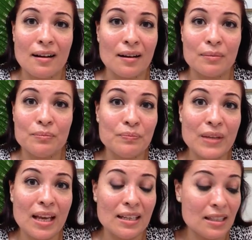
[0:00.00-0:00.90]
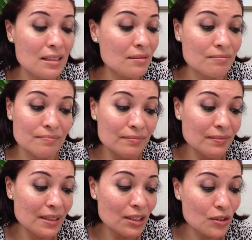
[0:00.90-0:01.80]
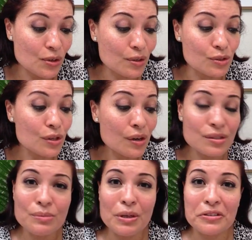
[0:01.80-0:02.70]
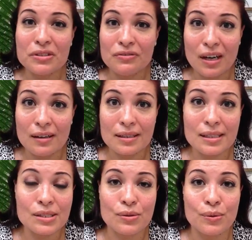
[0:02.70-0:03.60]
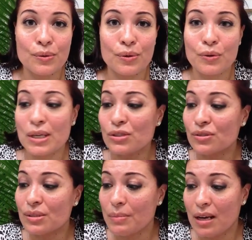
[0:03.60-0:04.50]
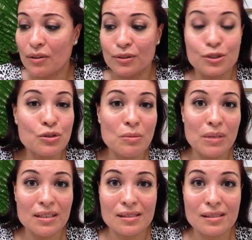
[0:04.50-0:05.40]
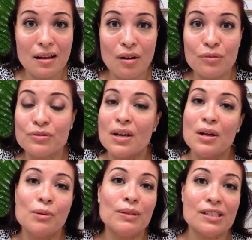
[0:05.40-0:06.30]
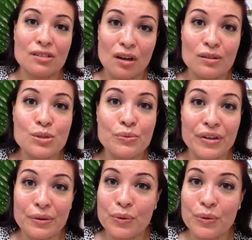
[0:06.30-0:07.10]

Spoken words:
any concerns about the device or questions about the treatment itself, please call us.